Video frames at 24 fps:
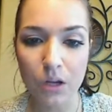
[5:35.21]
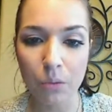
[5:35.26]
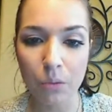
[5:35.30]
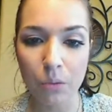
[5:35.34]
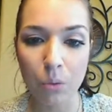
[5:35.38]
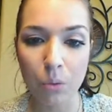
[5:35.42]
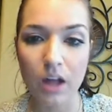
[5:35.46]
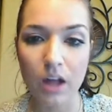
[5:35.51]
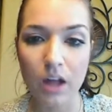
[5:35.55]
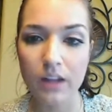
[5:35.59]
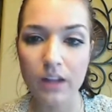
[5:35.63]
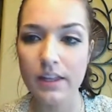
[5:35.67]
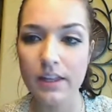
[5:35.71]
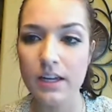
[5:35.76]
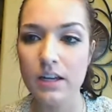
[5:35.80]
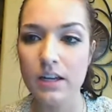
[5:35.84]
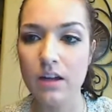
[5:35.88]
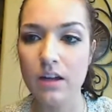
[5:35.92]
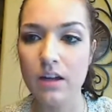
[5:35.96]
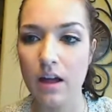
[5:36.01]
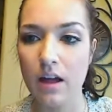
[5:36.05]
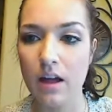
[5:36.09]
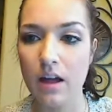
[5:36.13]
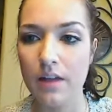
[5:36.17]
Well, I think
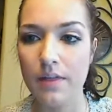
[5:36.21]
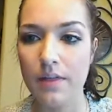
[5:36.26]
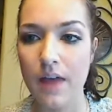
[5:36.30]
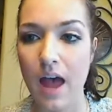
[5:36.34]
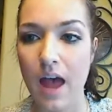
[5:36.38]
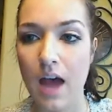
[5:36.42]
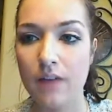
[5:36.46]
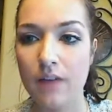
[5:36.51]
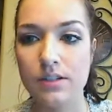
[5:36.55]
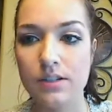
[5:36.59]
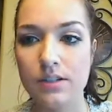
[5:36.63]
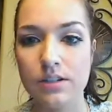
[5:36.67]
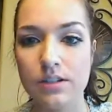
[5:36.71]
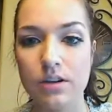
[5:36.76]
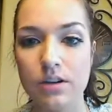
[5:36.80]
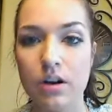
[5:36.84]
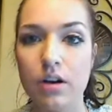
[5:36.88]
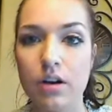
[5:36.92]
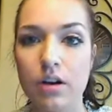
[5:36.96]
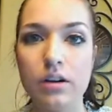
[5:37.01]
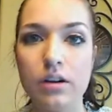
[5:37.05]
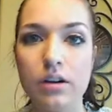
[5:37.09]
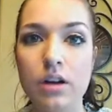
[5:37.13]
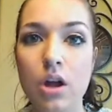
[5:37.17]
the Avs
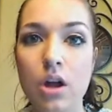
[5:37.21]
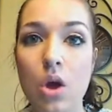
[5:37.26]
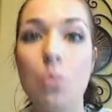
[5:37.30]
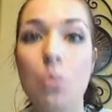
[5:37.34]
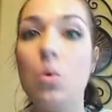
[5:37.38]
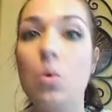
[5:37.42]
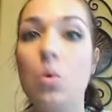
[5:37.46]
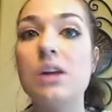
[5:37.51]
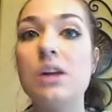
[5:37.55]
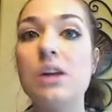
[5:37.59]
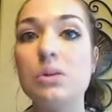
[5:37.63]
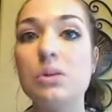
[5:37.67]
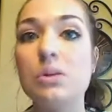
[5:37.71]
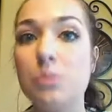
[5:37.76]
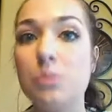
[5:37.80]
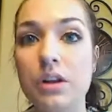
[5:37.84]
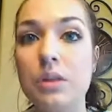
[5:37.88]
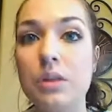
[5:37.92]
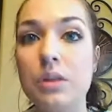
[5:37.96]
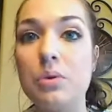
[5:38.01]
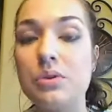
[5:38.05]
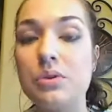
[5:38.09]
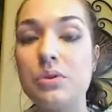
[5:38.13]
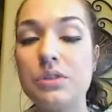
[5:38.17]
start was one of
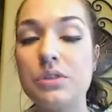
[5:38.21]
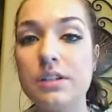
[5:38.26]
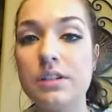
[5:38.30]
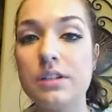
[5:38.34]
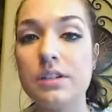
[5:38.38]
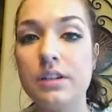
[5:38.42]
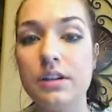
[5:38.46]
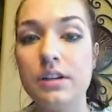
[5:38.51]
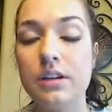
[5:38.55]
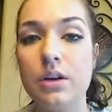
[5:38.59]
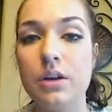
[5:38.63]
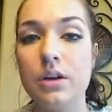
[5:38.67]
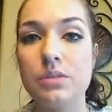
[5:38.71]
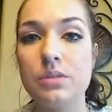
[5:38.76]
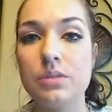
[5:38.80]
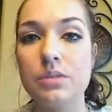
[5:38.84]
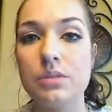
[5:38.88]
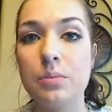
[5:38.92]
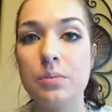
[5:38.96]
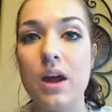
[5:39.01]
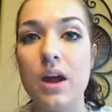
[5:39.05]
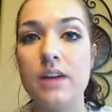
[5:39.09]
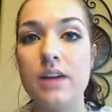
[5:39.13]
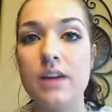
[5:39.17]
the most, you know,
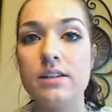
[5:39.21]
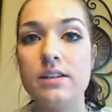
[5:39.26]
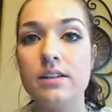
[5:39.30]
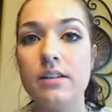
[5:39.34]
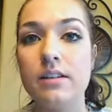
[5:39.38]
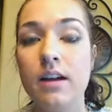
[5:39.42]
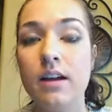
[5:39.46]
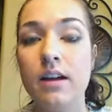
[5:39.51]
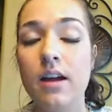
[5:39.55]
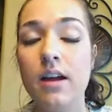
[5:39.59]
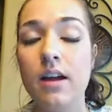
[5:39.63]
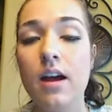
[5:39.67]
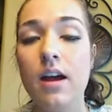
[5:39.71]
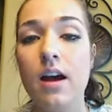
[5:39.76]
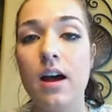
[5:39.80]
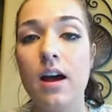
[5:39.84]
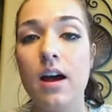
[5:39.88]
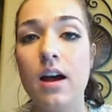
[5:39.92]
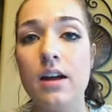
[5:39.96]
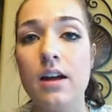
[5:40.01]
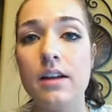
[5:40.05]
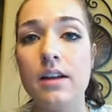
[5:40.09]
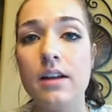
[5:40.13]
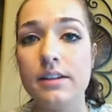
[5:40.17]
surprising
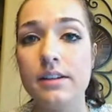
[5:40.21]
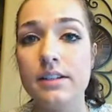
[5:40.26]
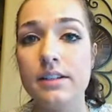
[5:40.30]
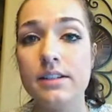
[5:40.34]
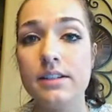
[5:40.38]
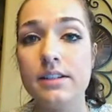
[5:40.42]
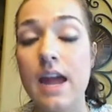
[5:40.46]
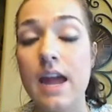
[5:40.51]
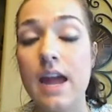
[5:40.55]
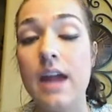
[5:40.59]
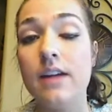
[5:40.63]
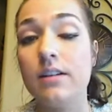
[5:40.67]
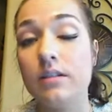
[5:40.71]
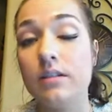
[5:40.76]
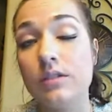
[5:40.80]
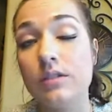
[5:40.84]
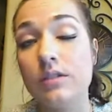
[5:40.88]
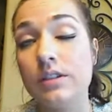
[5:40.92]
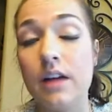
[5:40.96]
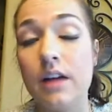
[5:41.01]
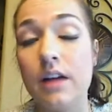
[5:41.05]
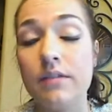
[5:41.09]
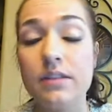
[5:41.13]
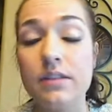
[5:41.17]

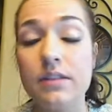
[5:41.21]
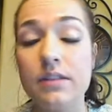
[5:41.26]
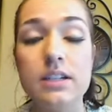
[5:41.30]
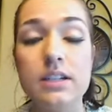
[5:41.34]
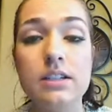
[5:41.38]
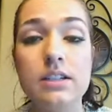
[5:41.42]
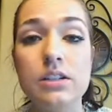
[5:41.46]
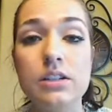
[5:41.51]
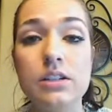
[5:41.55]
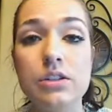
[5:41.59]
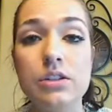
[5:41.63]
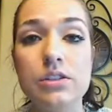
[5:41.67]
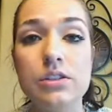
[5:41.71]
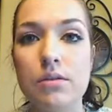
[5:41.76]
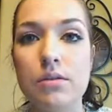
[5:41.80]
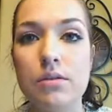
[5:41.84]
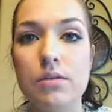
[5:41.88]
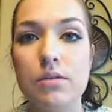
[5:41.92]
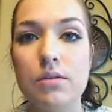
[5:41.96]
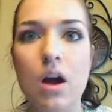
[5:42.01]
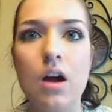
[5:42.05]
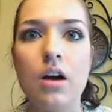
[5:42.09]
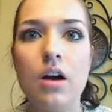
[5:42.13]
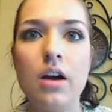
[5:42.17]
tales of the season so
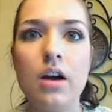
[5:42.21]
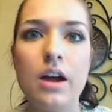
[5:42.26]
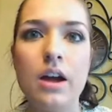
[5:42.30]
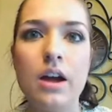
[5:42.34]
far.